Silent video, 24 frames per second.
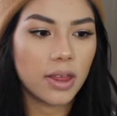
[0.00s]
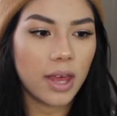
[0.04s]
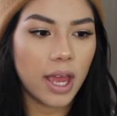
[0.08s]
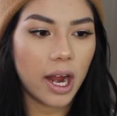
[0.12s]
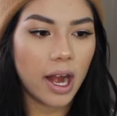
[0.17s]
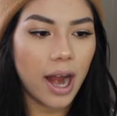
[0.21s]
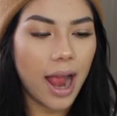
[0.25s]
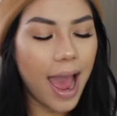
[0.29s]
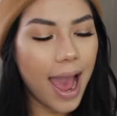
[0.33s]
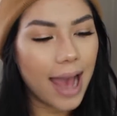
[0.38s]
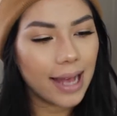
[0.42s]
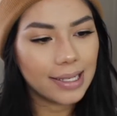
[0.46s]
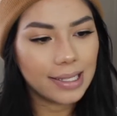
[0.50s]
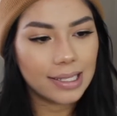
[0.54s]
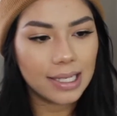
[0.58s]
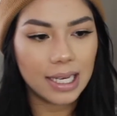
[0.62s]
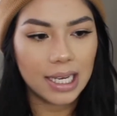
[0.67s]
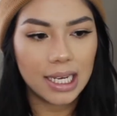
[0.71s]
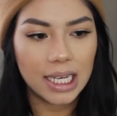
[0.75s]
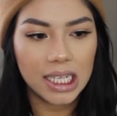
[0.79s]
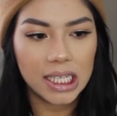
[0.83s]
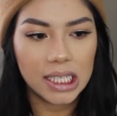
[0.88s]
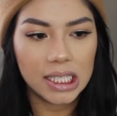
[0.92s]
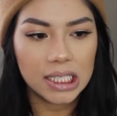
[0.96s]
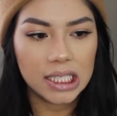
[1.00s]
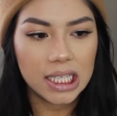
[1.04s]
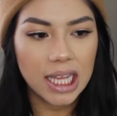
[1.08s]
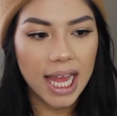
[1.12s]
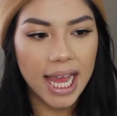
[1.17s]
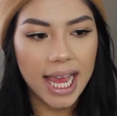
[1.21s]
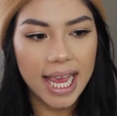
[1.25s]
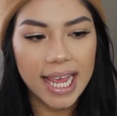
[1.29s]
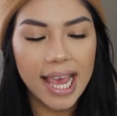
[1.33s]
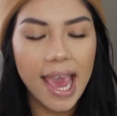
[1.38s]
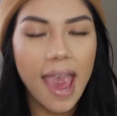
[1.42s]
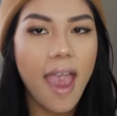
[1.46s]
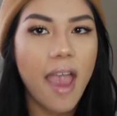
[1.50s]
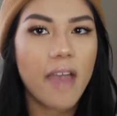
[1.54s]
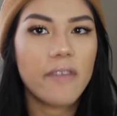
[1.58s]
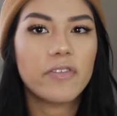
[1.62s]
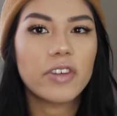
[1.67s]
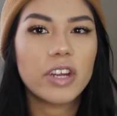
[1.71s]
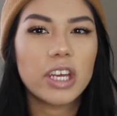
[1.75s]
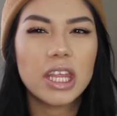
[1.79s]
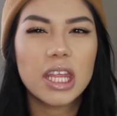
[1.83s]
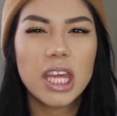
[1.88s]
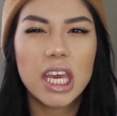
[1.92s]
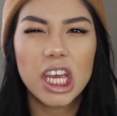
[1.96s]
their acids, like
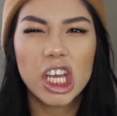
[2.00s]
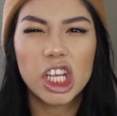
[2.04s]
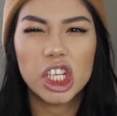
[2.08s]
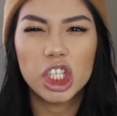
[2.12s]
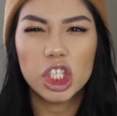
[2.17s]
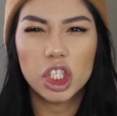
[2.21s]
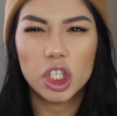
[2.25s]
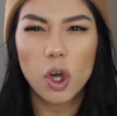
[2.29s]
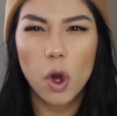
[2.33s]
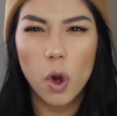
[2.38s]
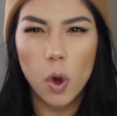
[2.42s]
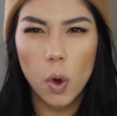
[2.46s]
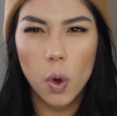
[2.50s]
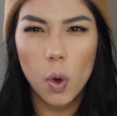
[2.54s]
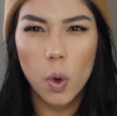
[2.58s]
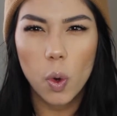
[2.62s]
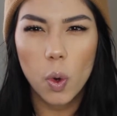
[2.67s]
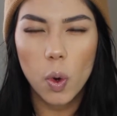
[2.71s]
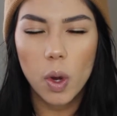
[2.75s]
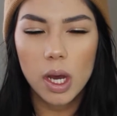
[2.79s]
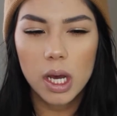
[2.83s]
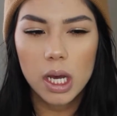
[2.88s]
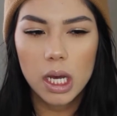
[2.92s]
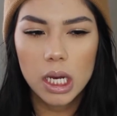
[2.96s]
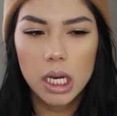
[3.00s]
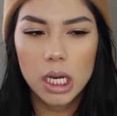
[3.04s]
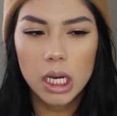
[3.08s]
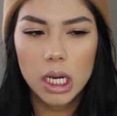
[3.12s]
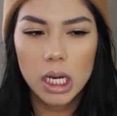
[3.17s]
everything is so